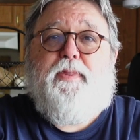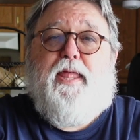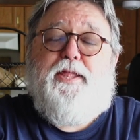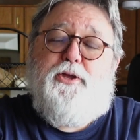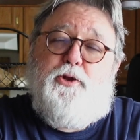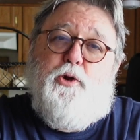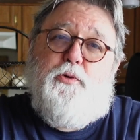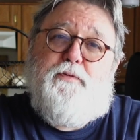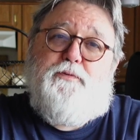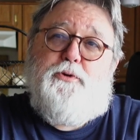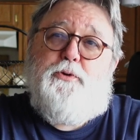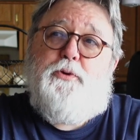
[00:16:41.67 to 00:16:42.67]
And you know,
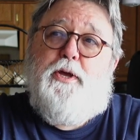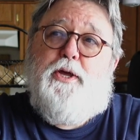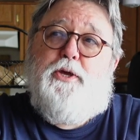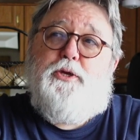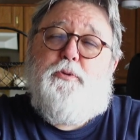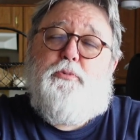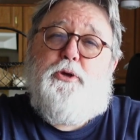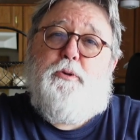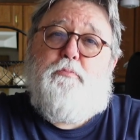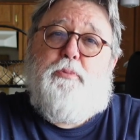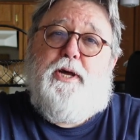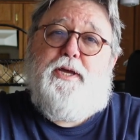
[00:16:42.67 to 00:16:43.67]
if you put a
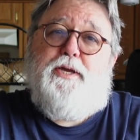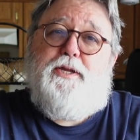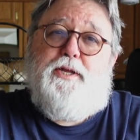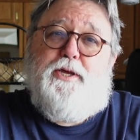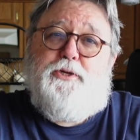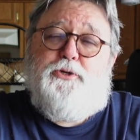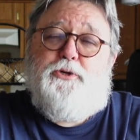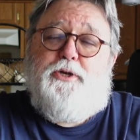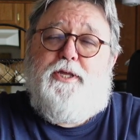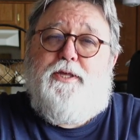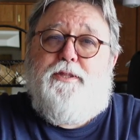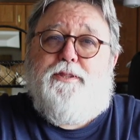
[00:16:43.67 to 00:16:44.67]
bucket
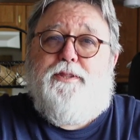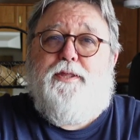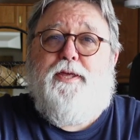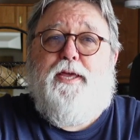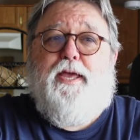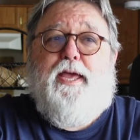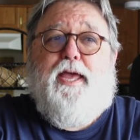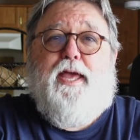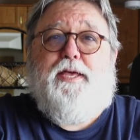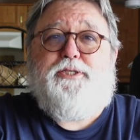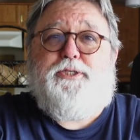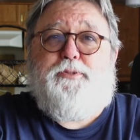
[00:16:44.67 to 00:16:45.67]
underneath
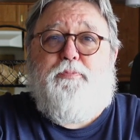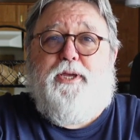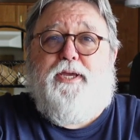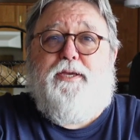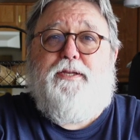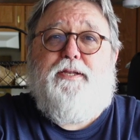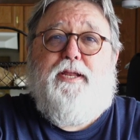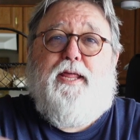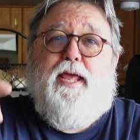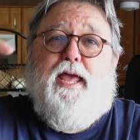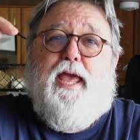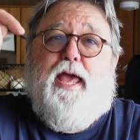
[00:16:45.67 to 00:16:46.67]
a spigot
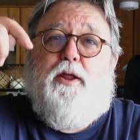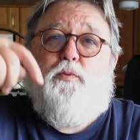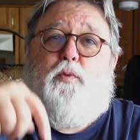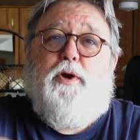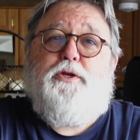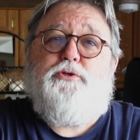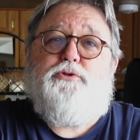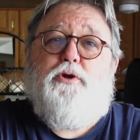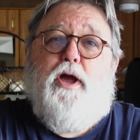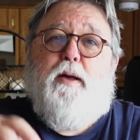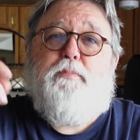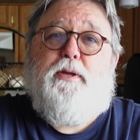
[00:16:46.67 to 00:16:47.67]
and one
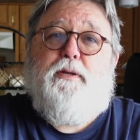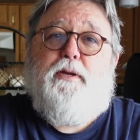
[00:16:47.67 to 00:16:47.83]
drop